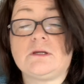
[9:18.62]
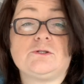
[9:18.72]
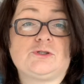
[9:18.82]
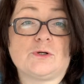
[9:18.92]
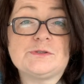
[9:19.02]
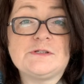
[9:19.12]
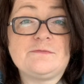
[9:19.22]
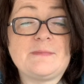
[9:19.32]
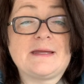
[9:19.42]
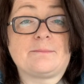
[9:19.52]

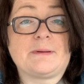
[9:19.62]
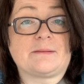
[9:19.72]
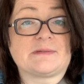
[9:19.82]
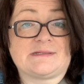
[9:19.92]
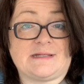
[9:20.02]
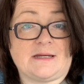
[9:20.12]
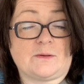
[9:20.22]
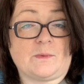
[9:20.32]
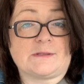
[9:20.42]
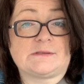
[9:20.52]
Joseph made a big
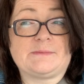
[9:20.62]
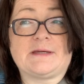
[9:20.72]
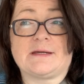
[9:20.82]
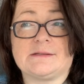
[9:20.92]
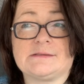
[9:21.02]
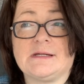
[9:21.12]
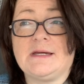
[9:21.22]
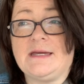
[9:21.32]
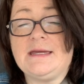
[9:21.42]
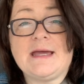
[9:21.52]
mistake once because
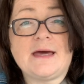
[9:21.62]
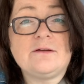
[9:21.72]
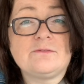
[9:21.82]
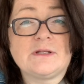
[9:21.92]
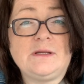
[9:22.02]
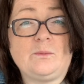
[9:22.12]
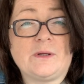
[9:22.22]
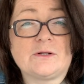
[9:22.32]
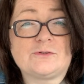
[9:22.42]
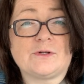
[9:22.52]
he had a really
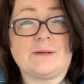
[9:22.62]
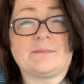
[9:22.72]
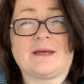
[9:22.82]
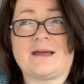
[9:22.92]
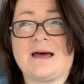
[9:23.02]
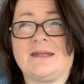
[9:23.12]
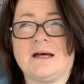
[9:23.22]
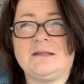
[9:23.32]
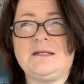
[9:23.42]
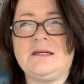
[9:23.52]
weird dream. Like,
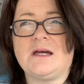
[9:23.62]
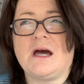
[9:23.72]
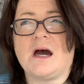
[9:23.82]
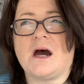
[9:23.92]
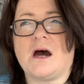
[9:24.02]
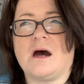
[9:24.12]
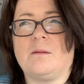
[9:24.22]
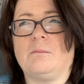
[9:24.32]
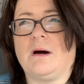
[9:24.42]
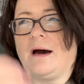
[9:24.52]
not the,
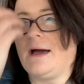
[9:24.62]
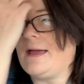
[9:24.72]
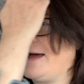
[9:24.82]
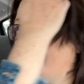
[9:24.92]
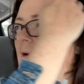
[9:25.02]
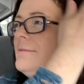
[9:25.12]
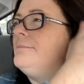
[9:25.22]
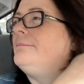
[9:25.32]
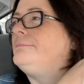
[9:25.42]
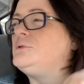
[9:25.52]
I
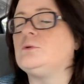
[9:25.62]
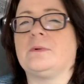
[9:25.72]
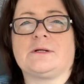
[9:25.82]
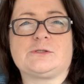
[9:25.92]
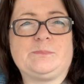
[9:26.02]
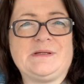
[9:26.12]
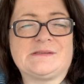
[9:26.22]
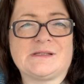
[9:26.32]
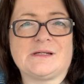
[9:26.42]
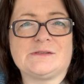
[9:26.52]
had too much
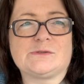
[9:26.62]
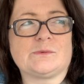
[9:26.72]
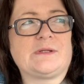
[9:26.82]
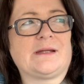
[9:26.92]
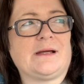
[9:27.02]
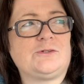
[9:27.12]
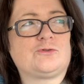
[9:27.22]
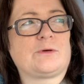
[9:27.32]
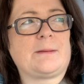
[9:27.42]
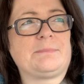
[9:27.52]
pizza, so then I
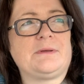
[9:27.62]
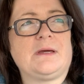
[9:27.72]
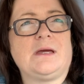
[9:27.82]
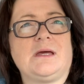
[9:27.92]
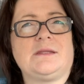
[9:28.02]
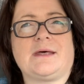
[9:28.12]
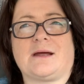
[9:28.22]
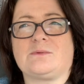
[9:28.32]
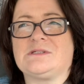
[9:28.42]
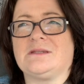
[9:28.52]
dreamt that
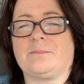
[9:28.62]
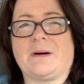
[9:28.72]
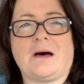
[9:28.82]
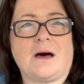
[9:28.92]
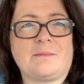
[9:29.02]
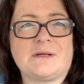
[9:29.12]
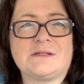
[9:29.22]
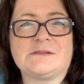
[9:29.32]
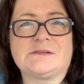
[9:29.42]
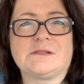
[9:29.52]
I was in the
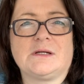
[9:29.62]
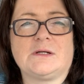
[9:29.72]
Bahamas,